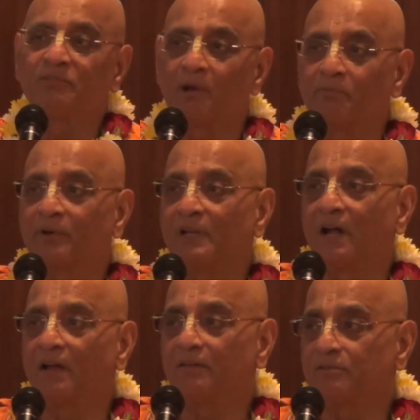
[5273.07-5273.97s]

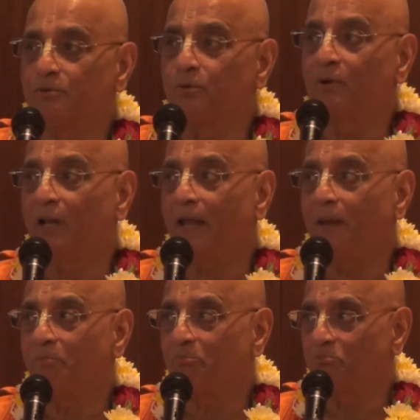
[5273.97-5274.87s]
Sampradayas do
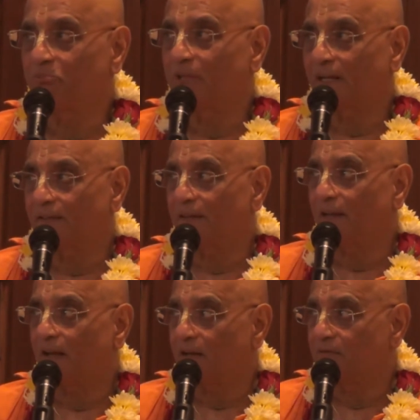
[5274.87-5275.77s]
claim that they
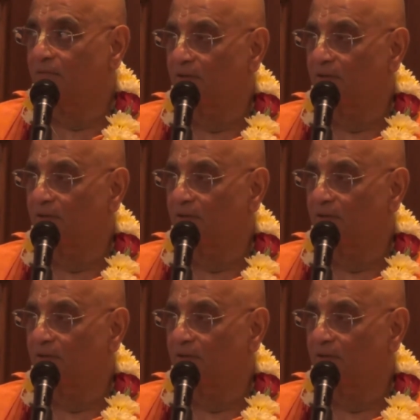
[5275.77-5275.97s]
had